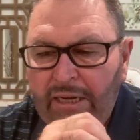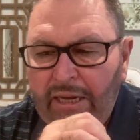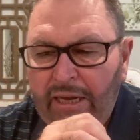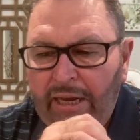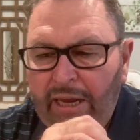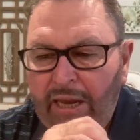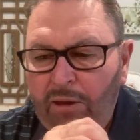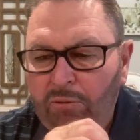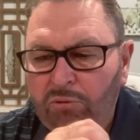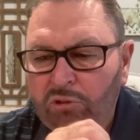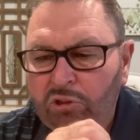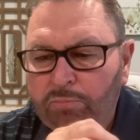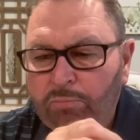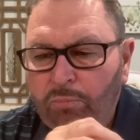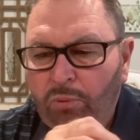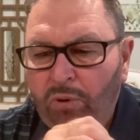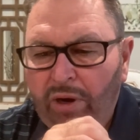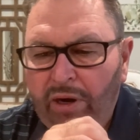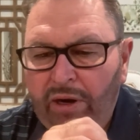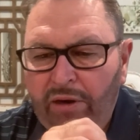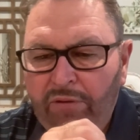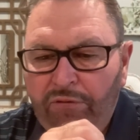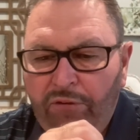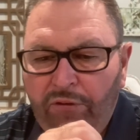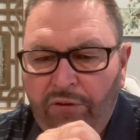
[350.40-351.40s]
He was
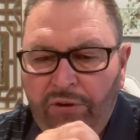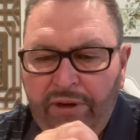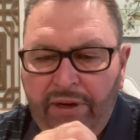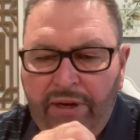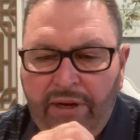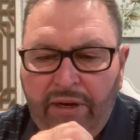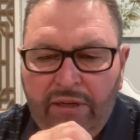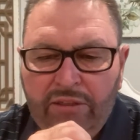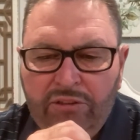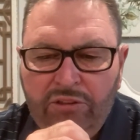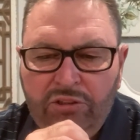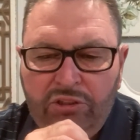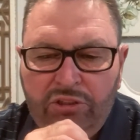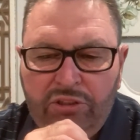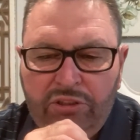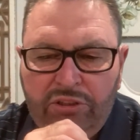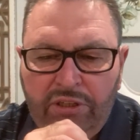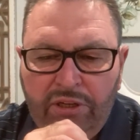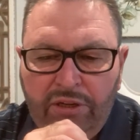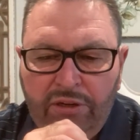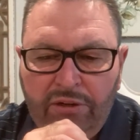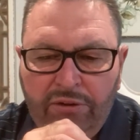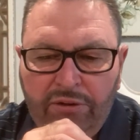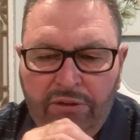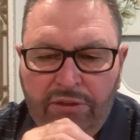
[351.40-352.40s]
prayerfully
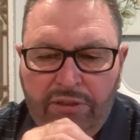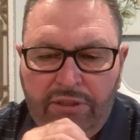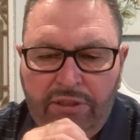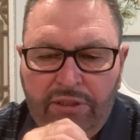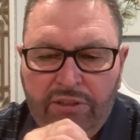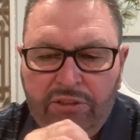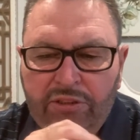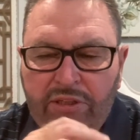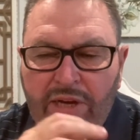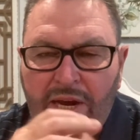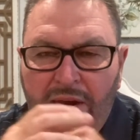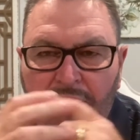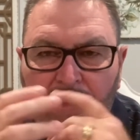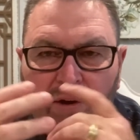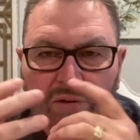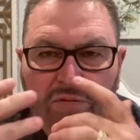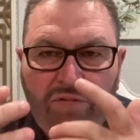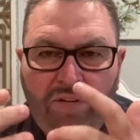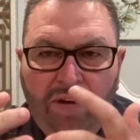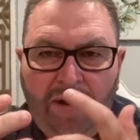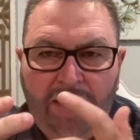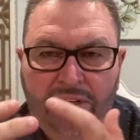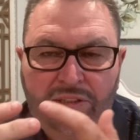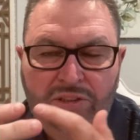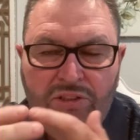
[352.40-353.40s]
considering the
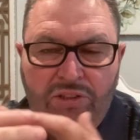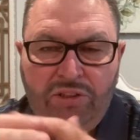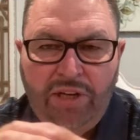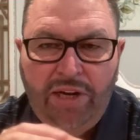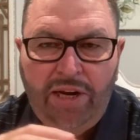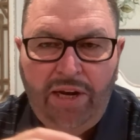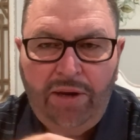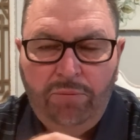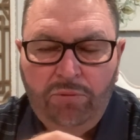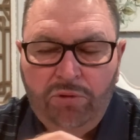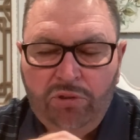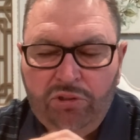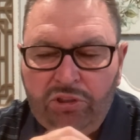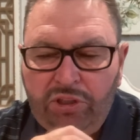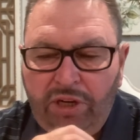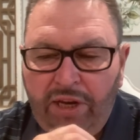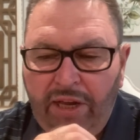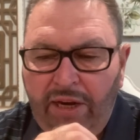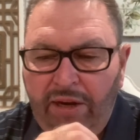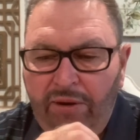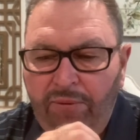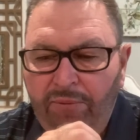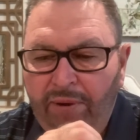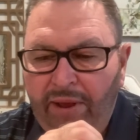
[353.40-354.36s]
sacrifice that he was getting